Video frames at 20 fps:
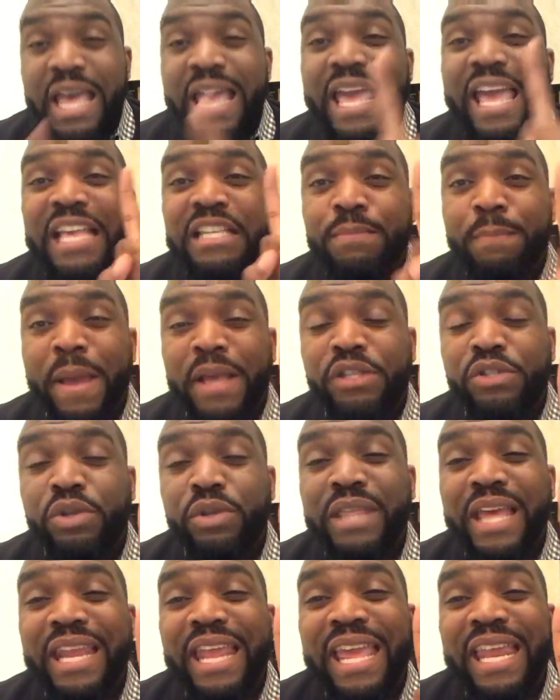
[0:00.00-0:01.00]
is make sure
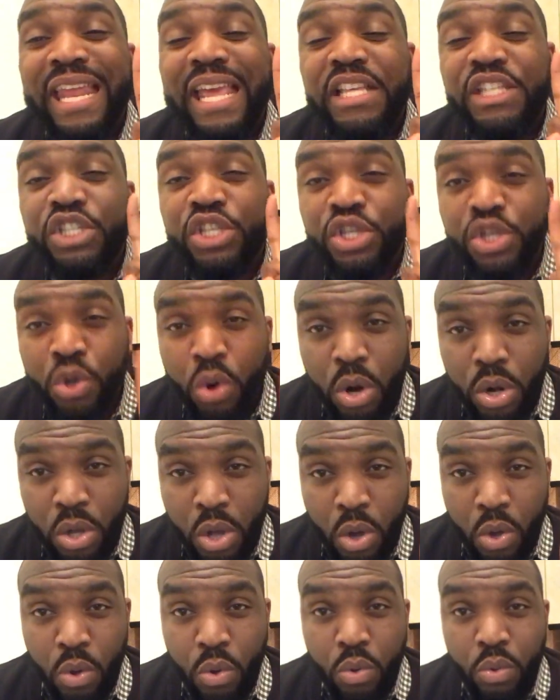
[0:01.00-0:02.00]
that it is your
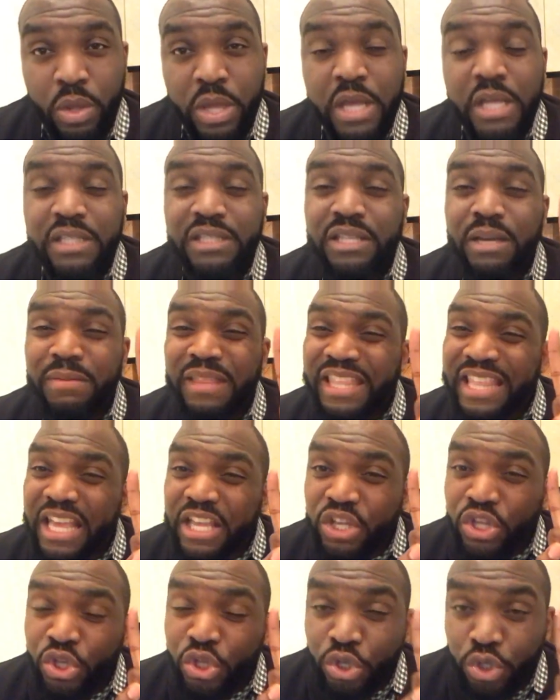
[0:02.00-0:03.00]
goal, something that
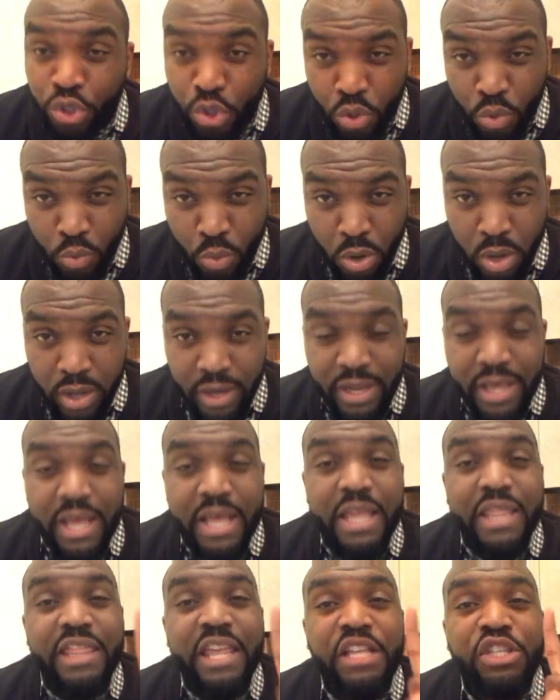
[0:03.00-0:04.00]
you want,
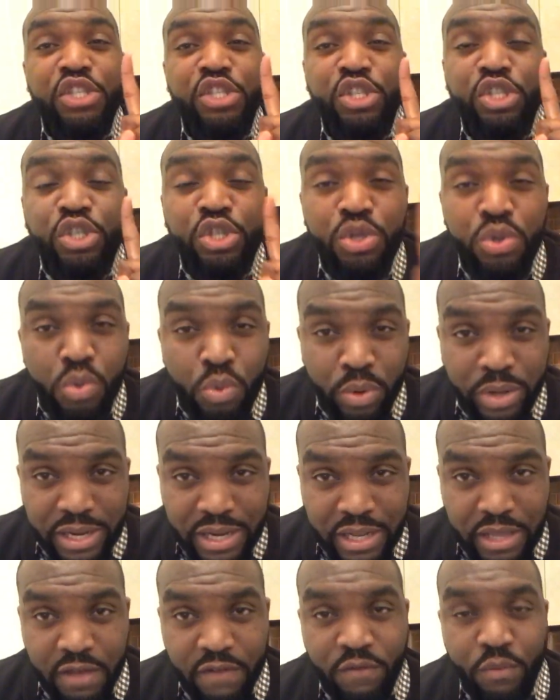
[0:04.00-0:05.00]
that you would
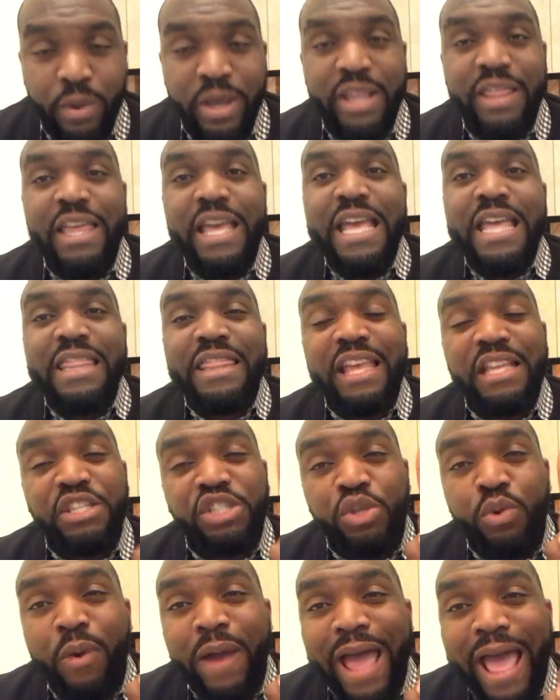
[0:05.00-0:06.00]
live with, that
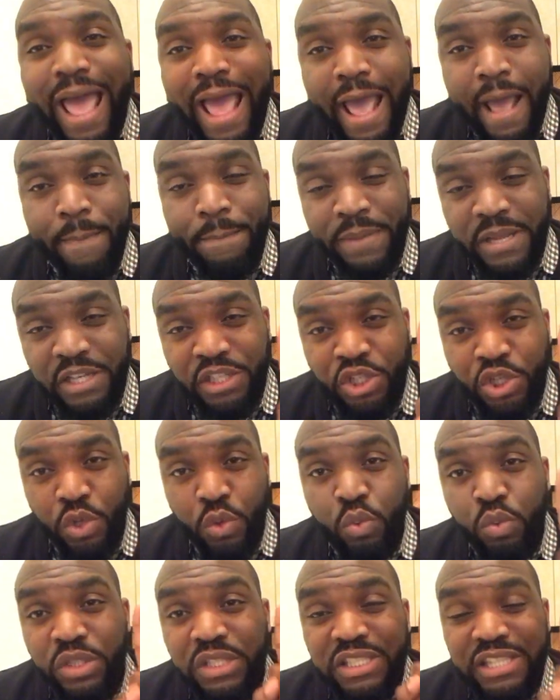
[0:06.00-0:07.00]
you are happy
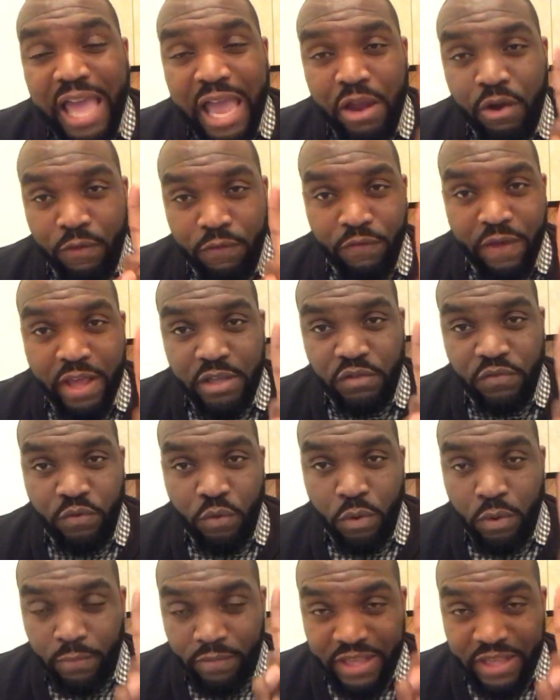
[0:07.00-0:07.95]
to sacrifice for.